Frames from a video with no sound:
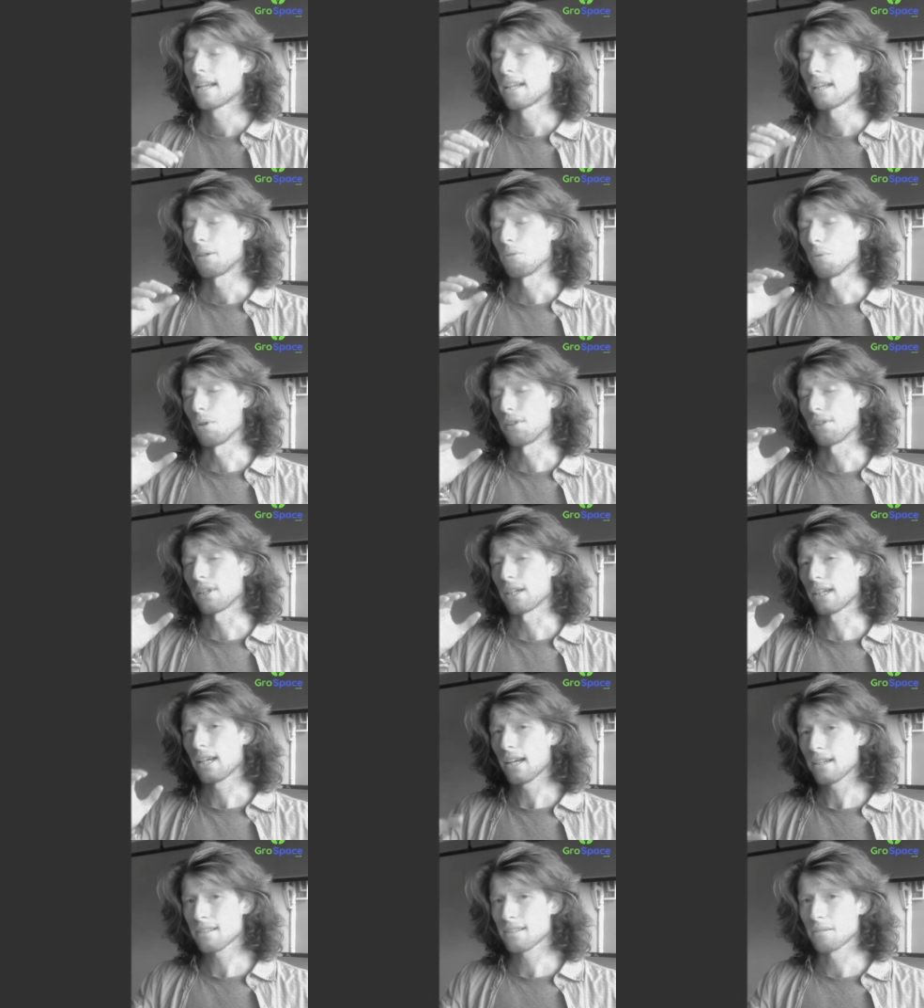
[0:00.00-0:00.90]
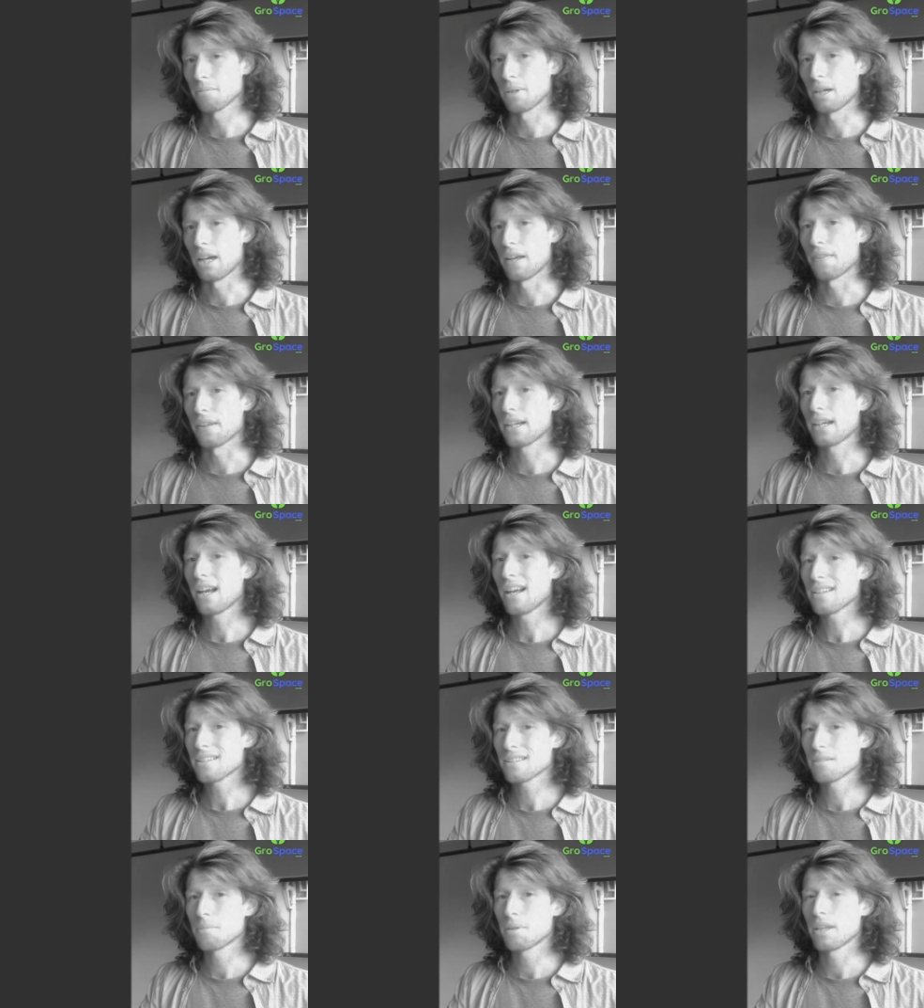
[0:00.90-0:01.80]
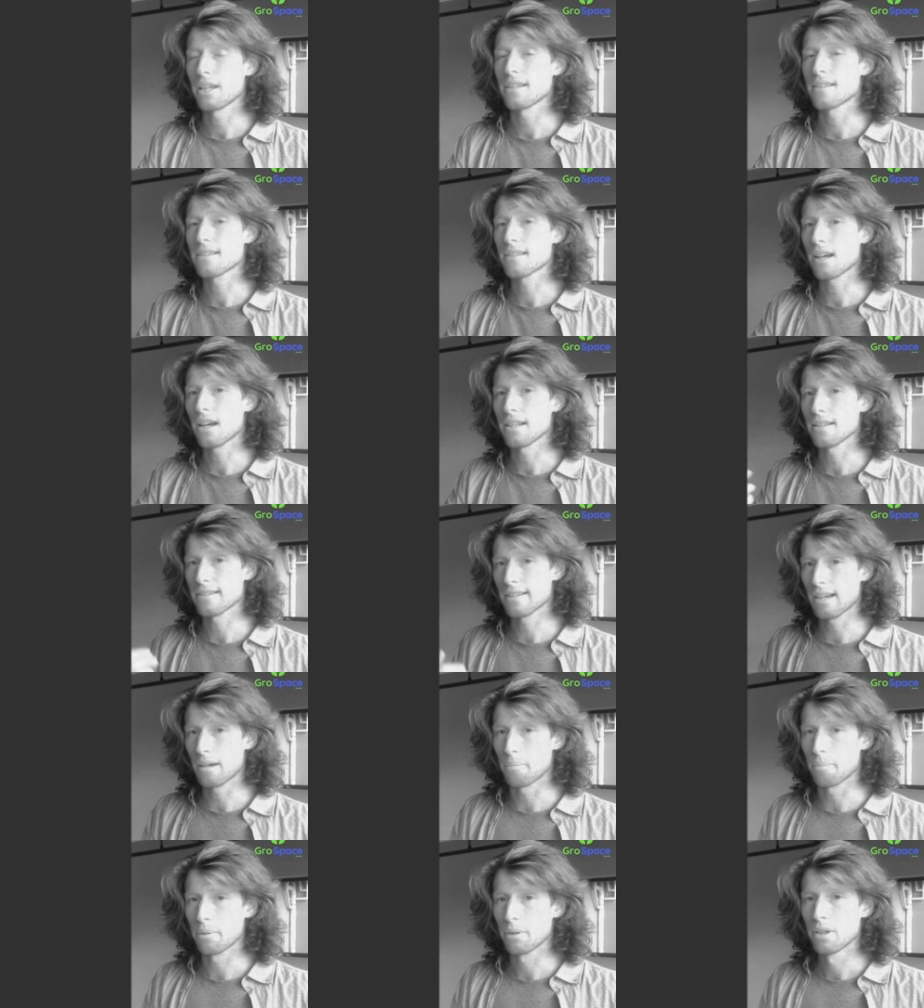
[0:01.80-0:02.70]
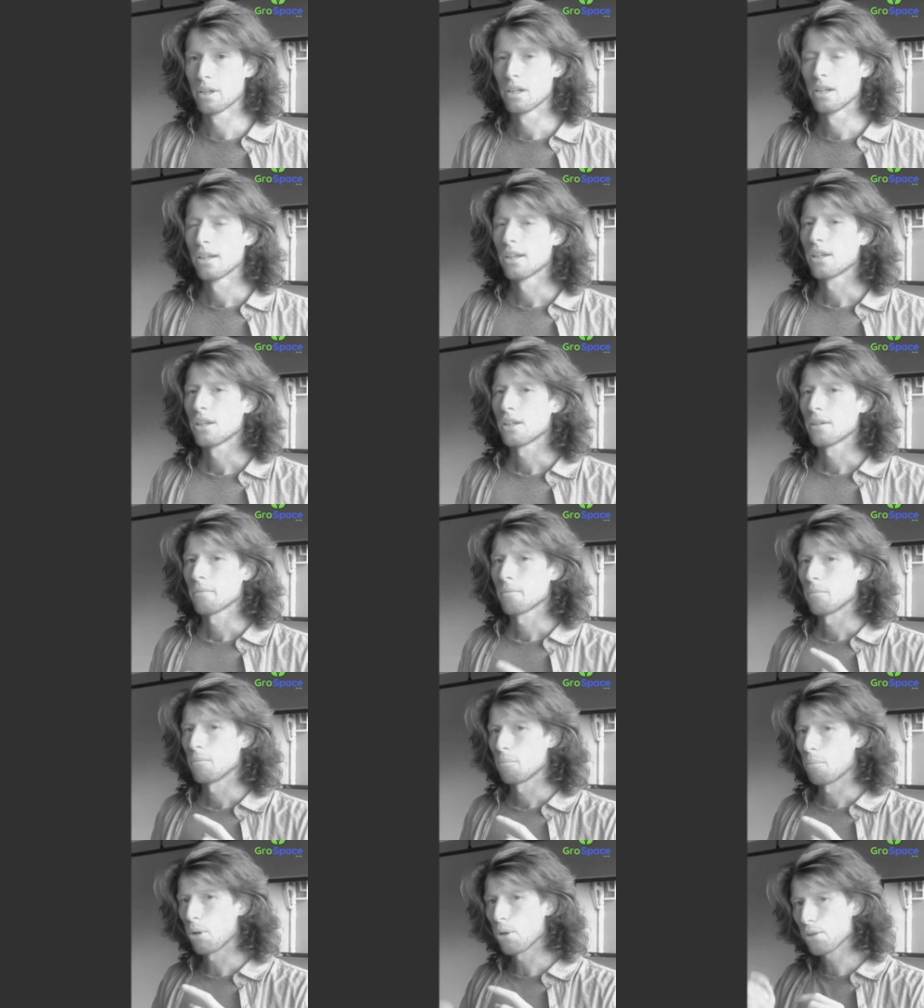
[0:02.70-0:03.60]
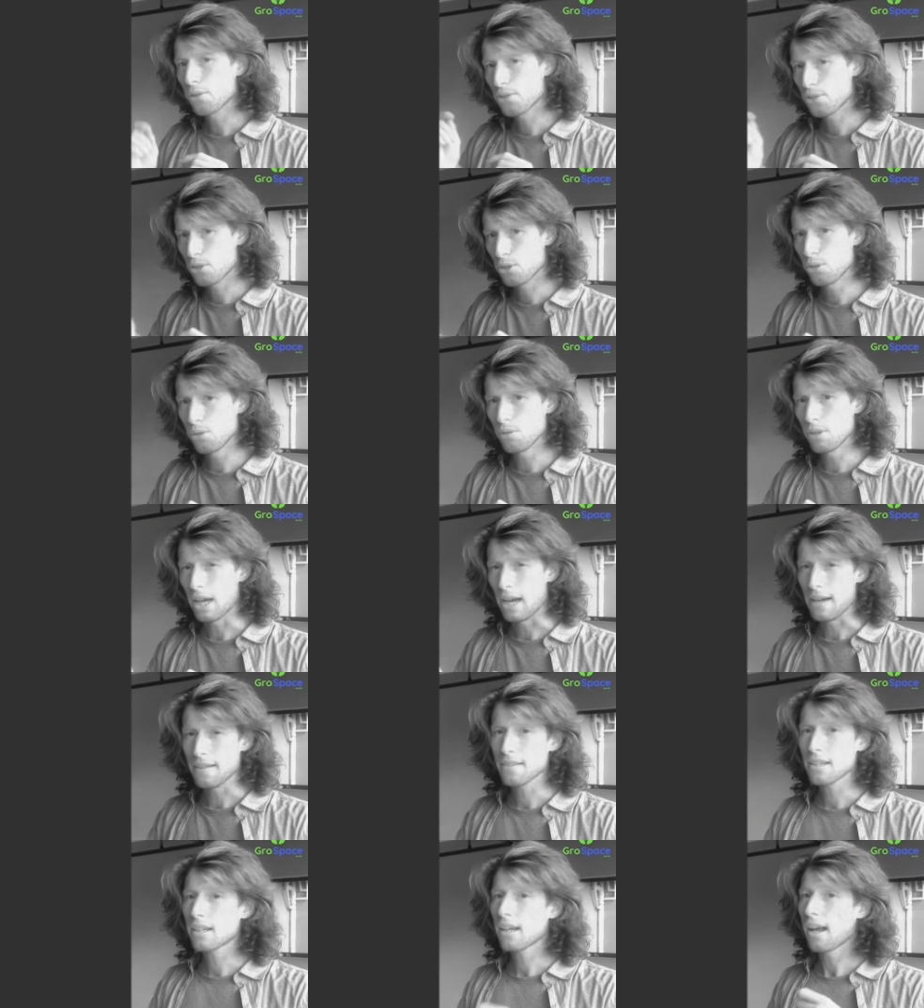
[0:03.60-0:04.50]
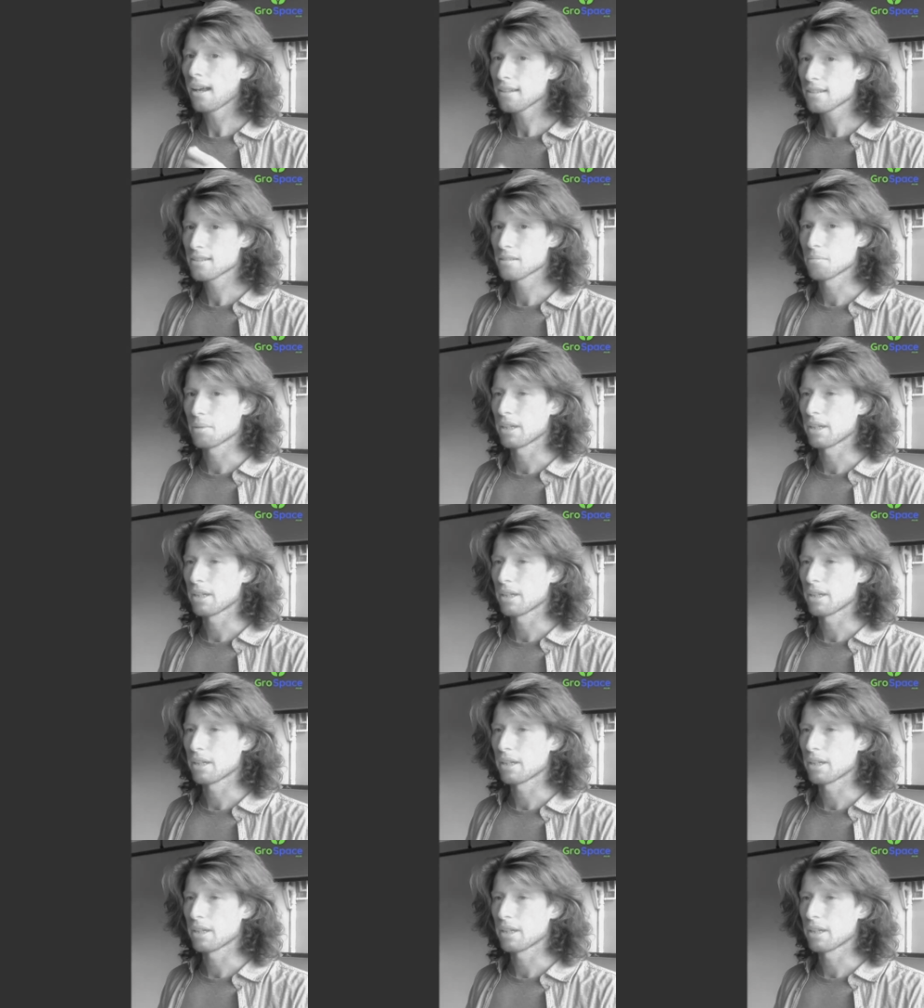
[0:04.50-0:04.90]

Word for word: with a customer and the customer then signs up, both you and the customer